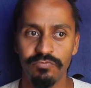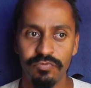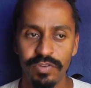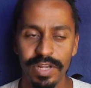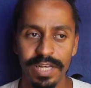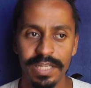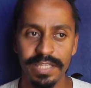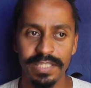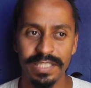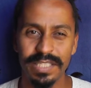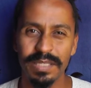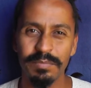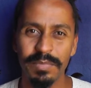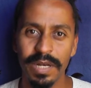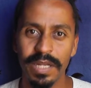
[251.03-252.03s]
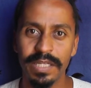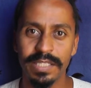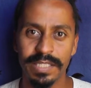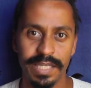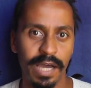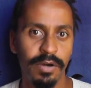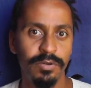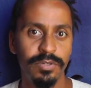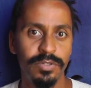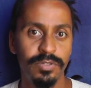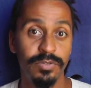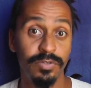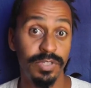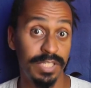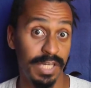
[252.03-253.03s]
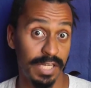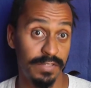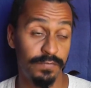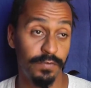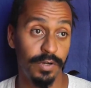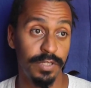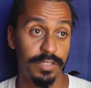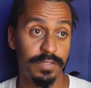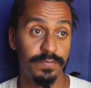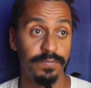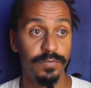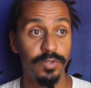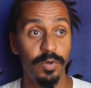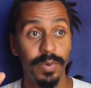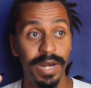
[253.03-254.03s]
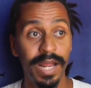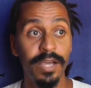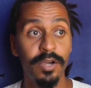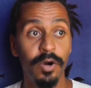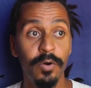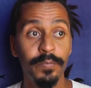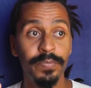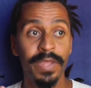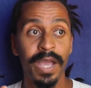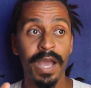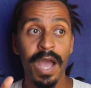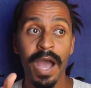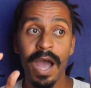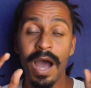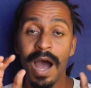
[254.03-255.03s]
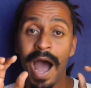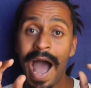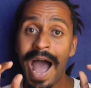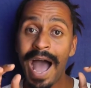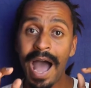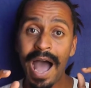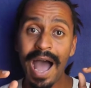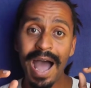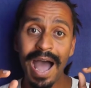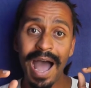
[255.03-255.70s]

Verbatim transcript: really similar sound to chest voice so when i go ah!